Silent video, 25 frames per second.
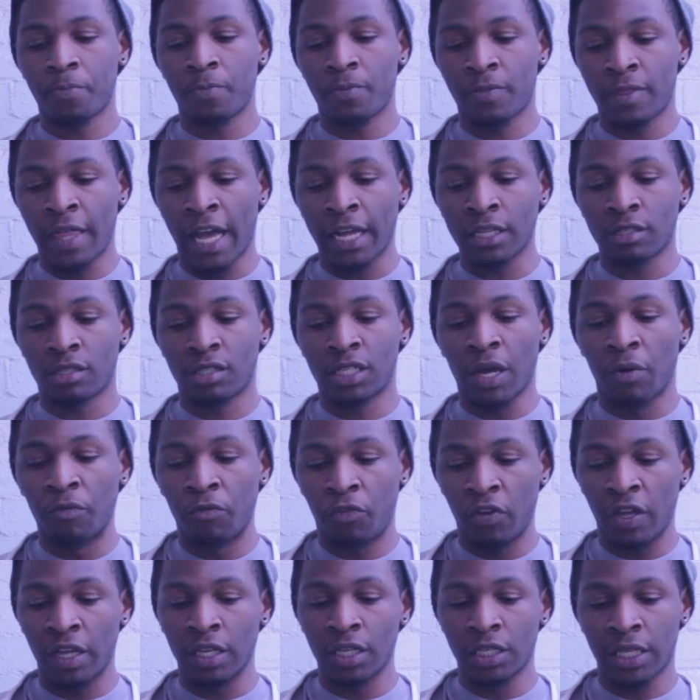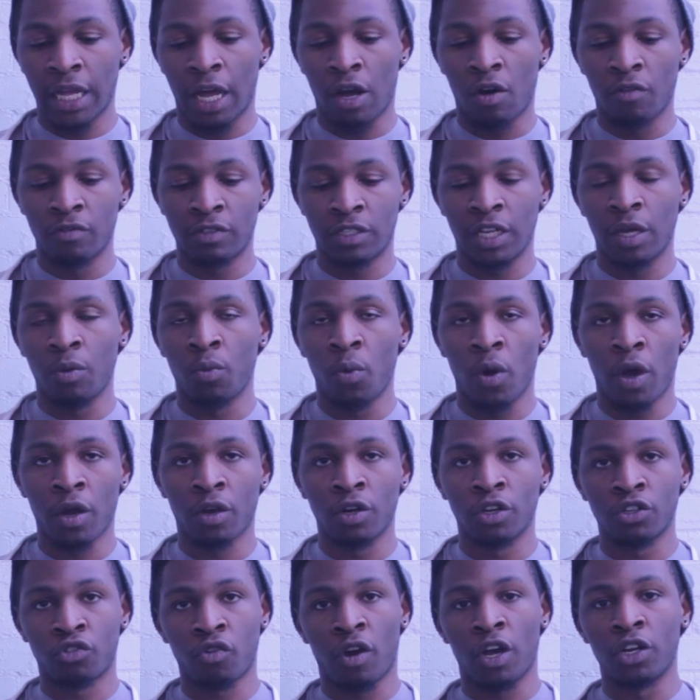that's something that obviously we're
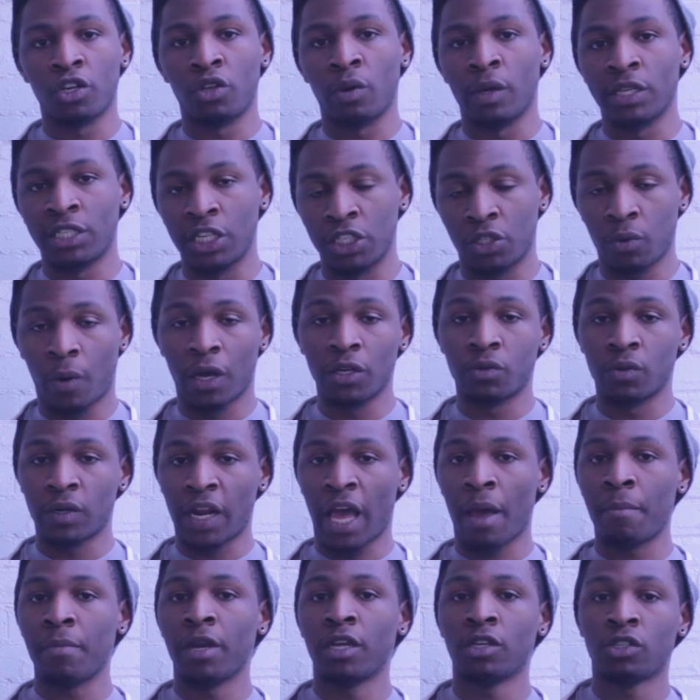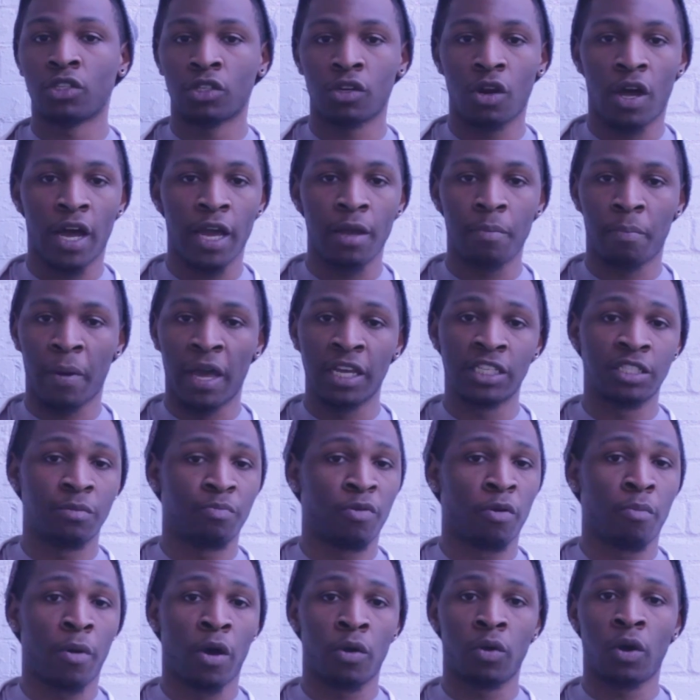going to try and do at Situational Damage, like basically
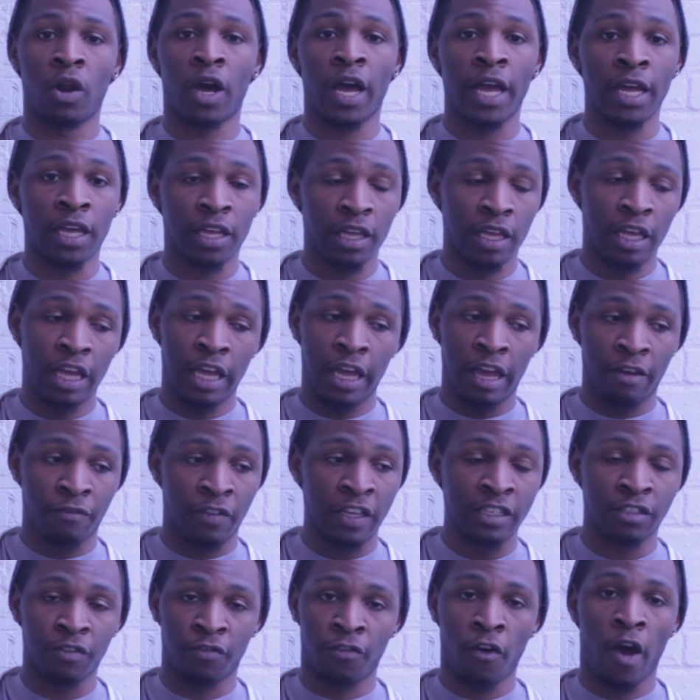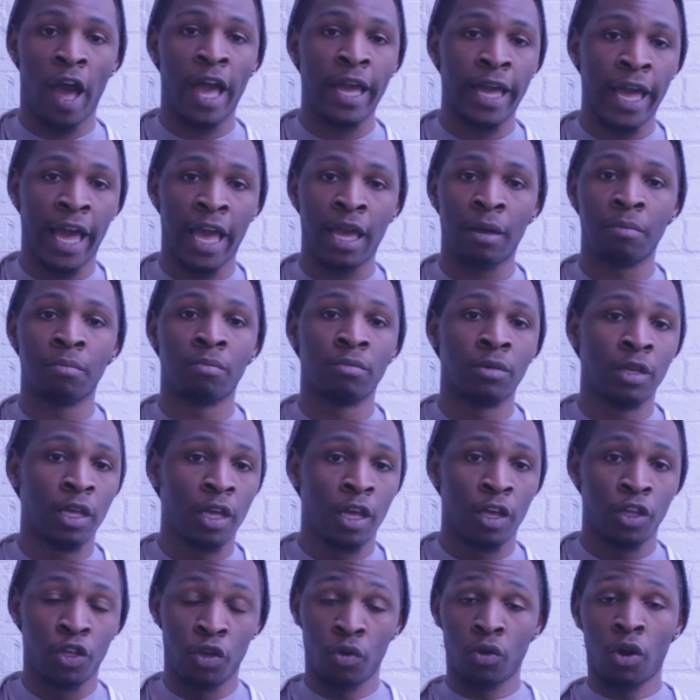promote, like if it's a fighting game,
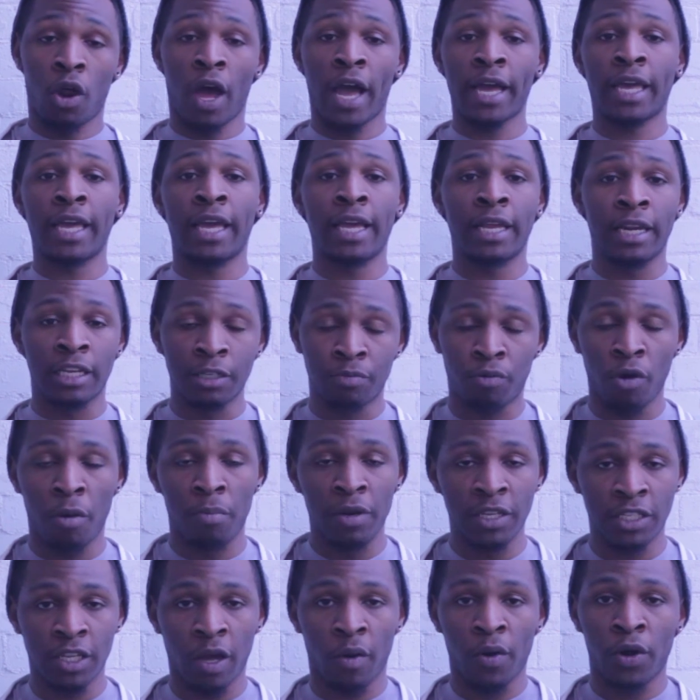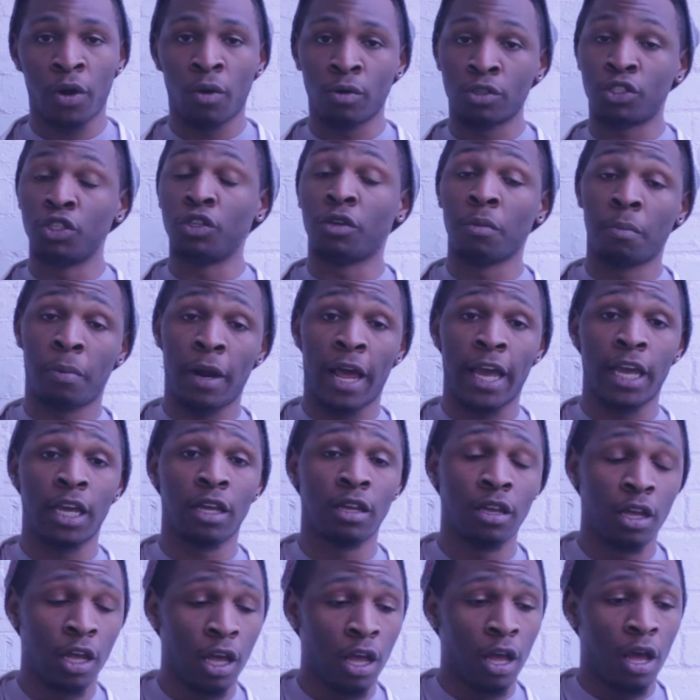you like it, there's probably something else you can play.
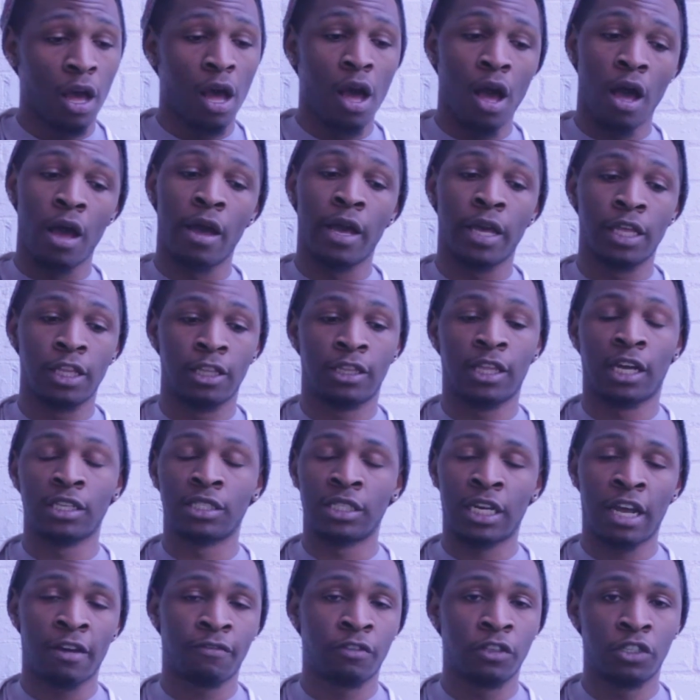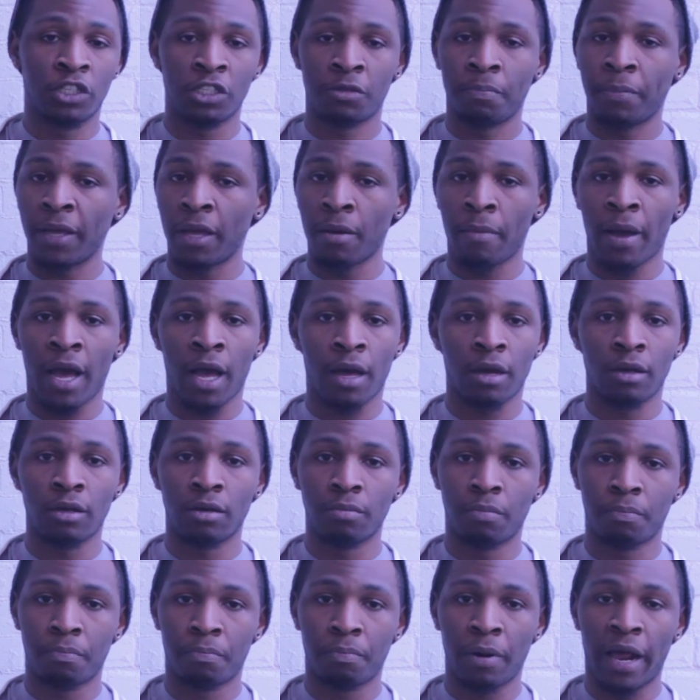It doesn't have to just be about
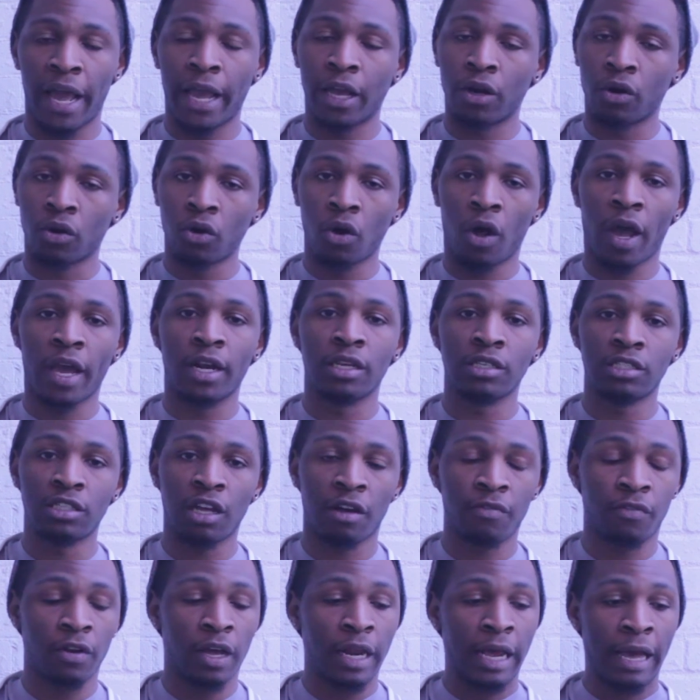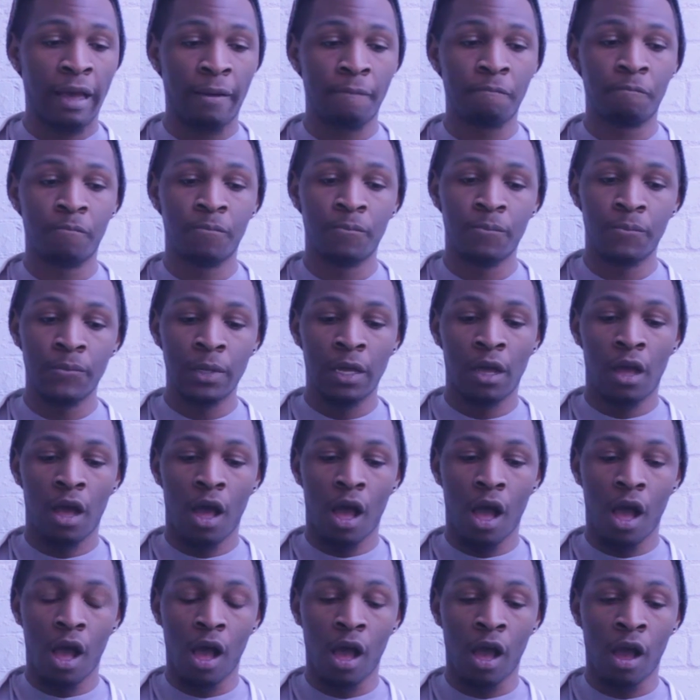playing online and stuff like
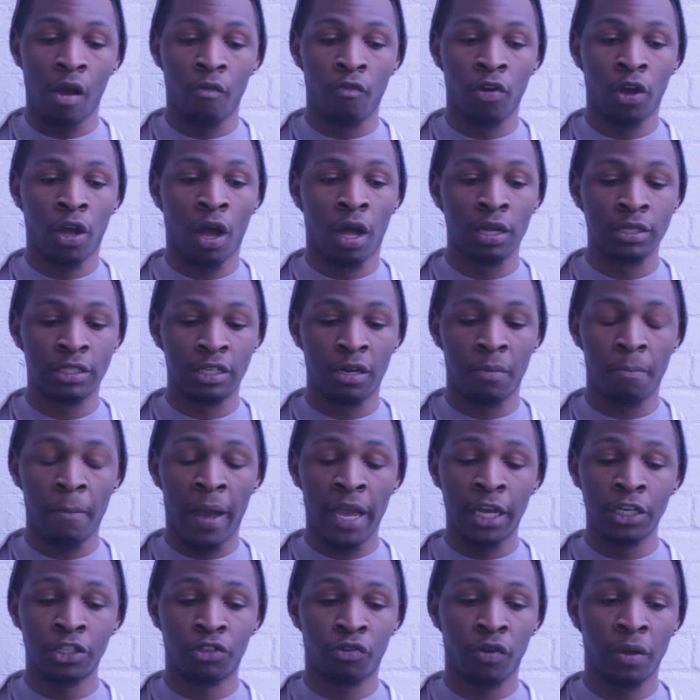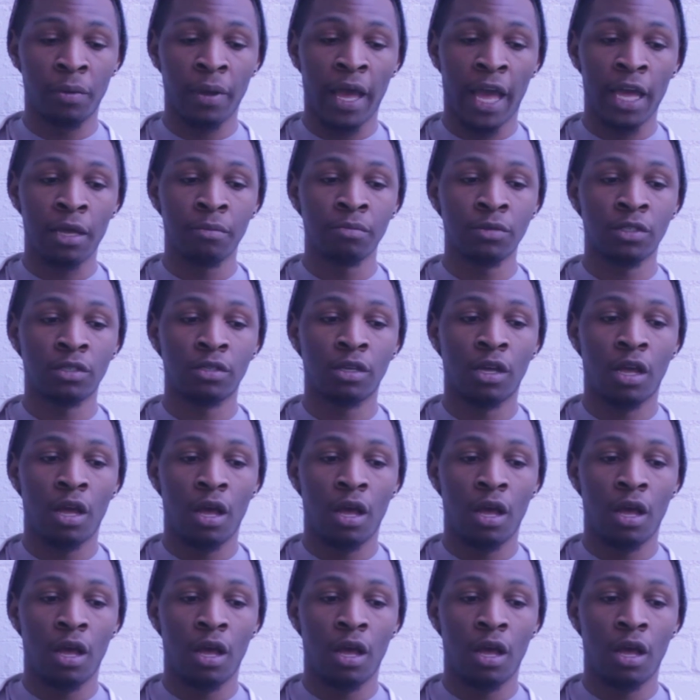that. Regards to the mainstream games,